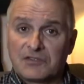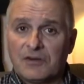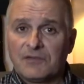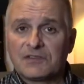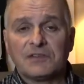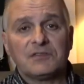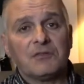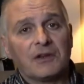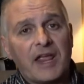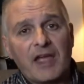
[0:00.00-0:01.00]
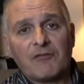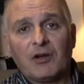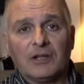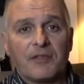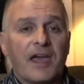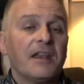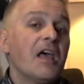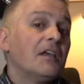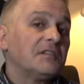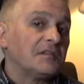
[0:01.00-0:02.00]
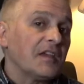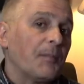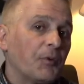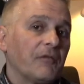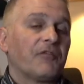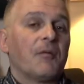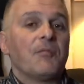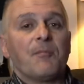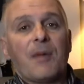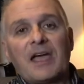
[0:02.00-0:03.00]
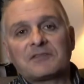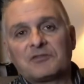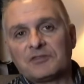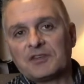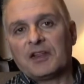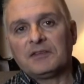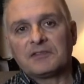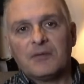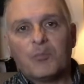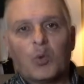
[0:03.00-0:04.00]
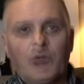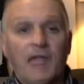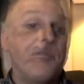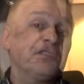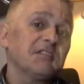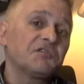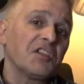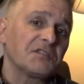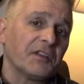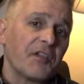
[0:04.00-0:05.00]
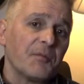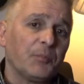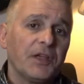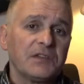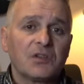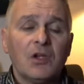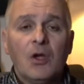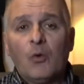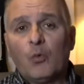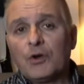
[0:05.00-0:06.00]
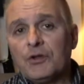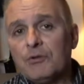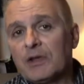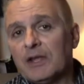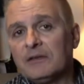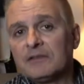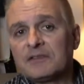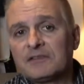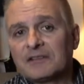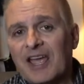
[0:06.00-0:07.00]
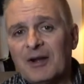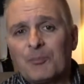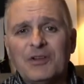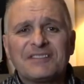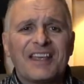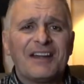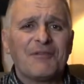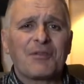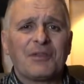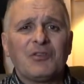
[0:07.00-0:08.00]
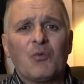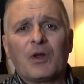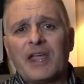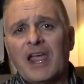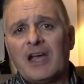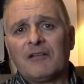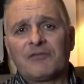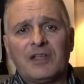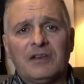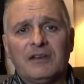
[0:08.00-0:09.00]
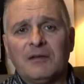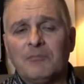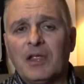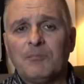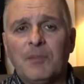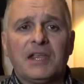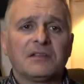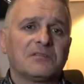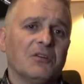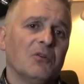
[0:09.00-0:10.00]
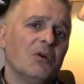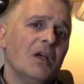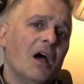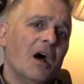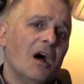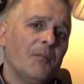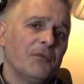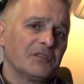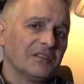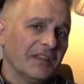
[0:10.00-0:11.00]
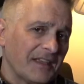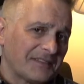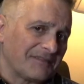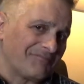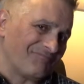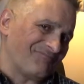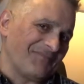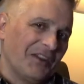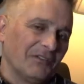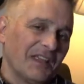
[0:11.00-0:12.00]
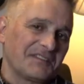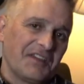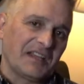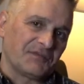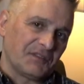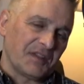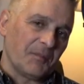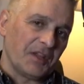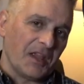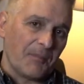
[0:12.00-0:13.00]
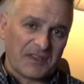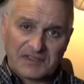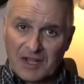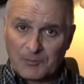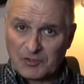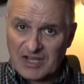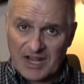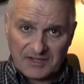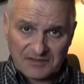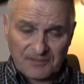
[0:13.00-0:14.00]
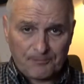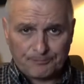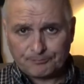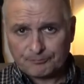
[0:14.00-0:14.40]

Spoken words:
services, you can have all of that separate from the master settings in the board. And this is just another place where you can kind of preset everything you want to have and make it so there's less chance for somebody messing up your settings.